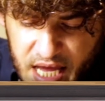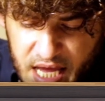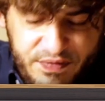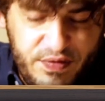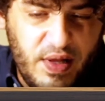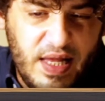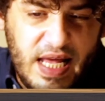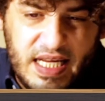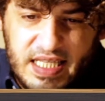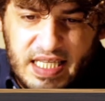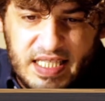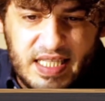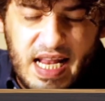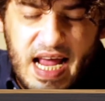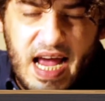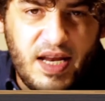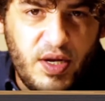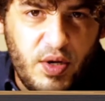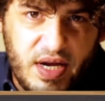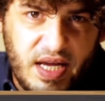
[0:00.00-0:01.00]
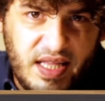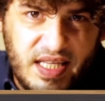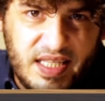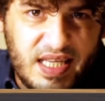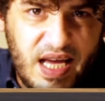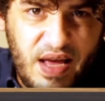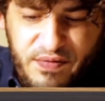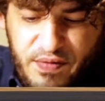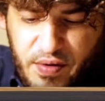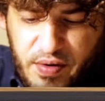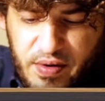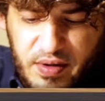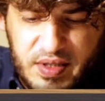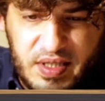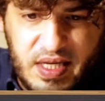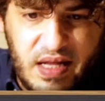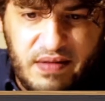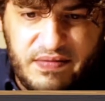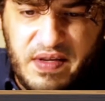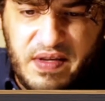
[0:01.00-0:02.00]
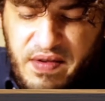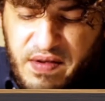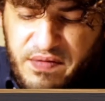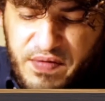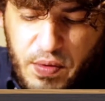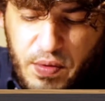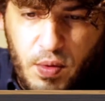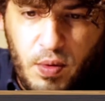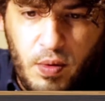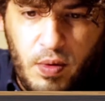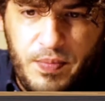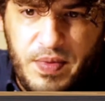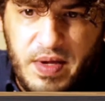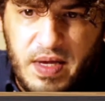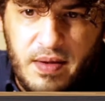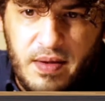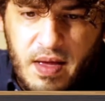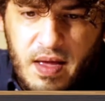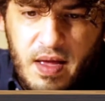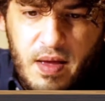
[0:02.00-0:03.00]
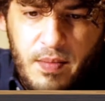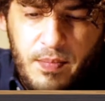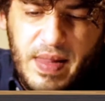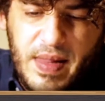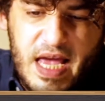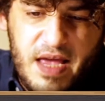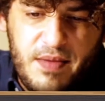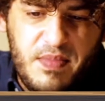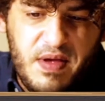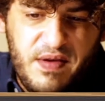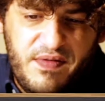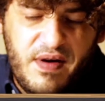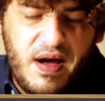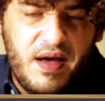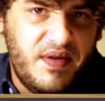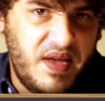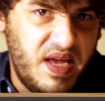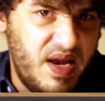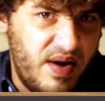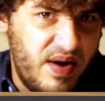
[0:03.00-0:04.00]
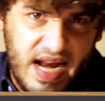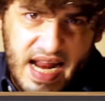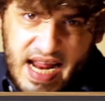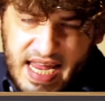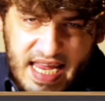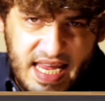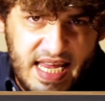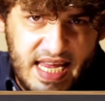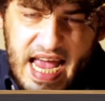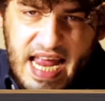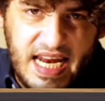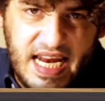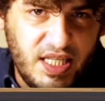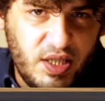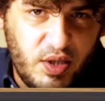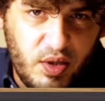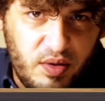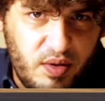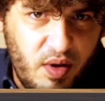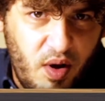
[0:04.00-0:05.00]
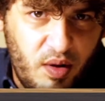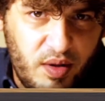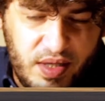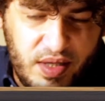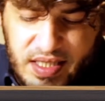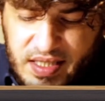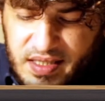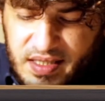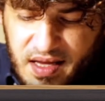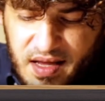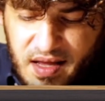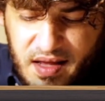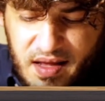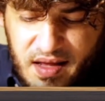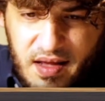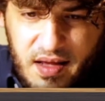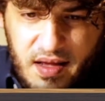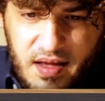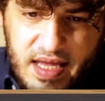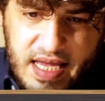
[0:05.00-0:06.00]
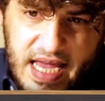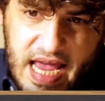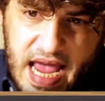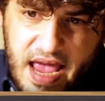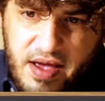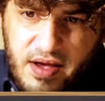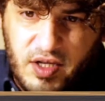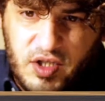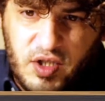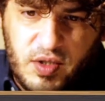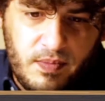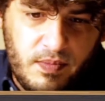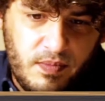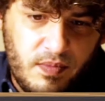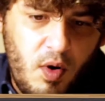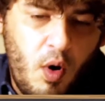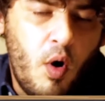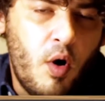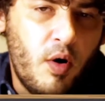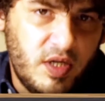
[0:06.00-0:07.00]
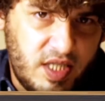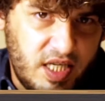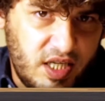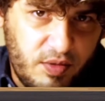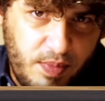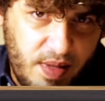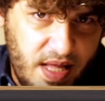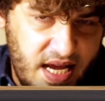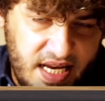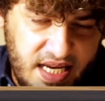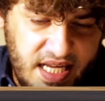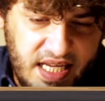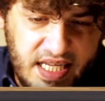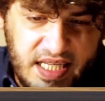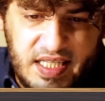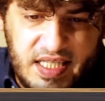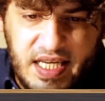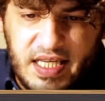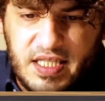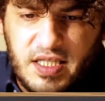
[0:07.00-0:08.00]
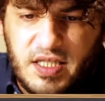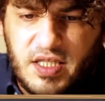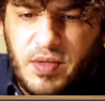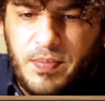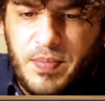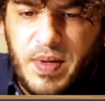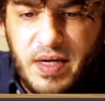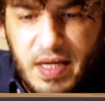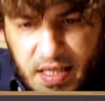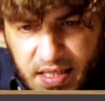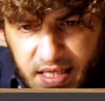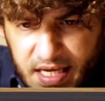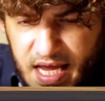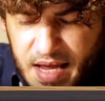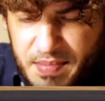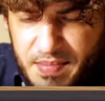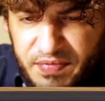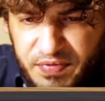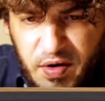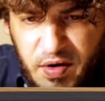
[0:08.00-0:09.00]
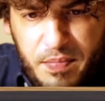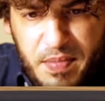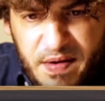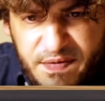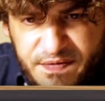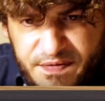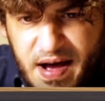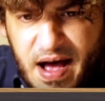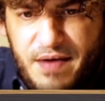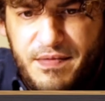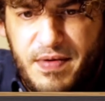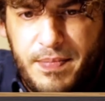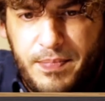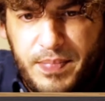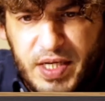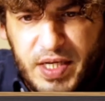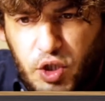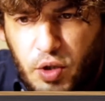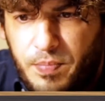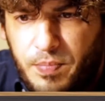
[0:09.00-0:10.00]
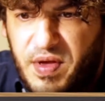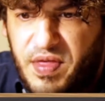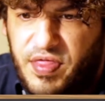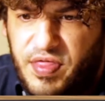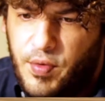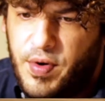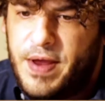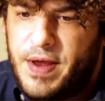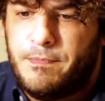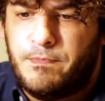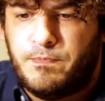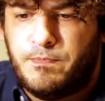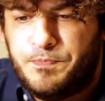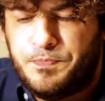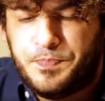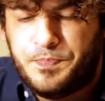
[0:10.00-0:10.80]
If you like this line, you can decide for yourself if you will be play b5 here and get into all this chaos, or just playing e6. So, but in the game after b5 and bishop b3,